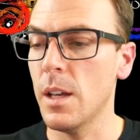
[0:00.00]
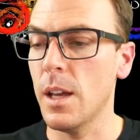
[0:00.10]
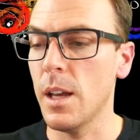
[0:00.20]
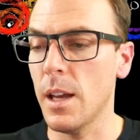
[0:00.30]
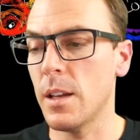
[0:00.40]

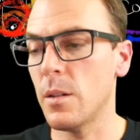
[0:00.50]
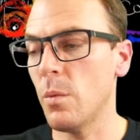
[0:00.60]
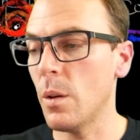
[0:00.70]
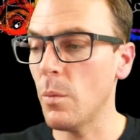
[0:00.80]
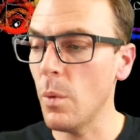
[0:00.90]
and
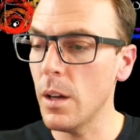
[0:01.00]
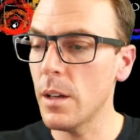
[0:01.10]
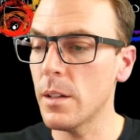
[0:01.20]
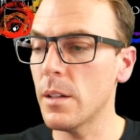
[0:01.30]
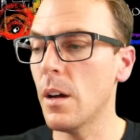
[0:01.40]
1,
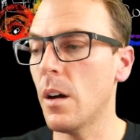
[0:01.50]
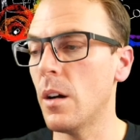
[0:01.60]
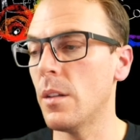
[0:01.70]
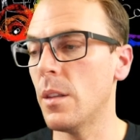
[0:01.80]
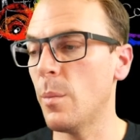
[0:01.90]
1
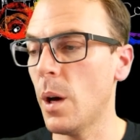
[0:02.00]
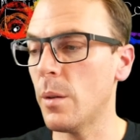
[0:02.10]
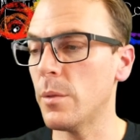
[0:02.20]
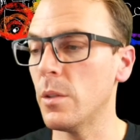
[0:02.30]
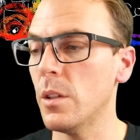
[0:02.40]
on the bottom
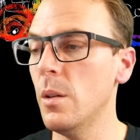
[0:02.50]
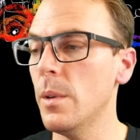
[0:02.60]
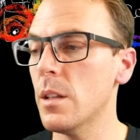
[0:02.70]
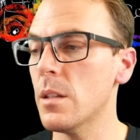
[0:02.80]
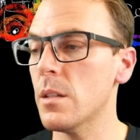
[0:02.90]
2
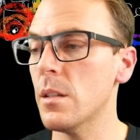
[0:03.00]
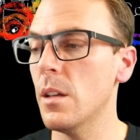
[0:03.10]
qubits.